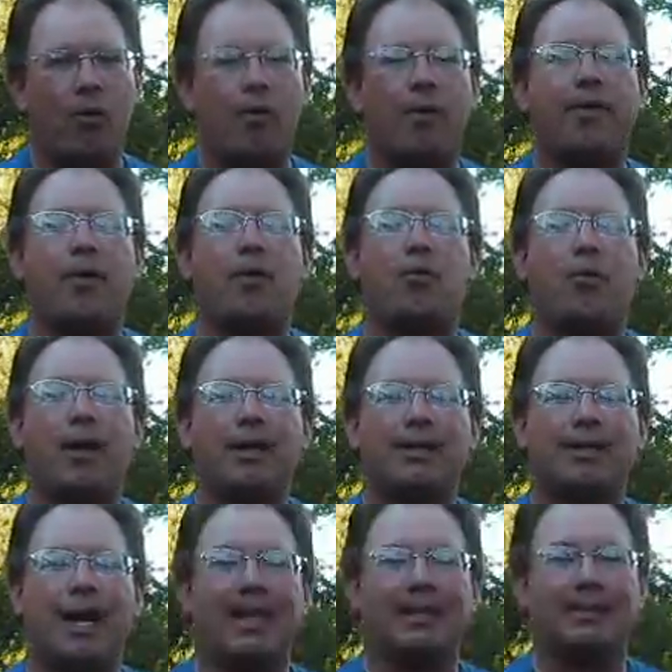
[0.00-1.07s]
with a red
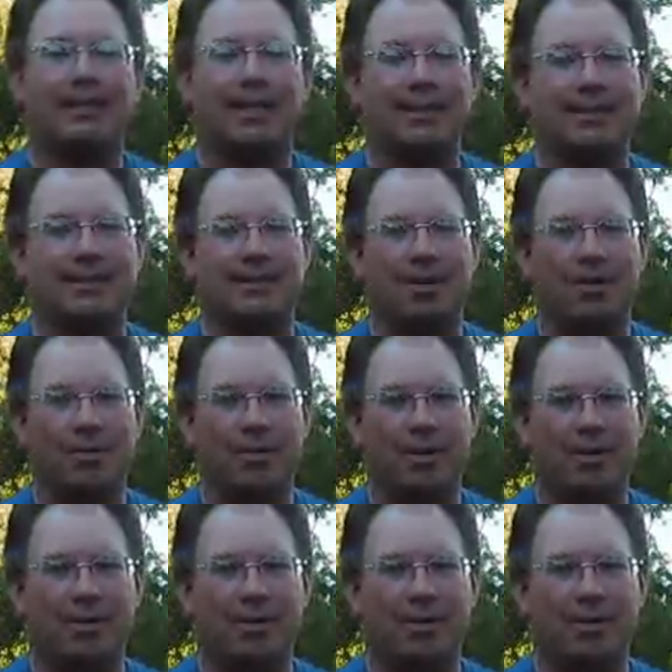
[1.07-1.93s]
dot sight scope.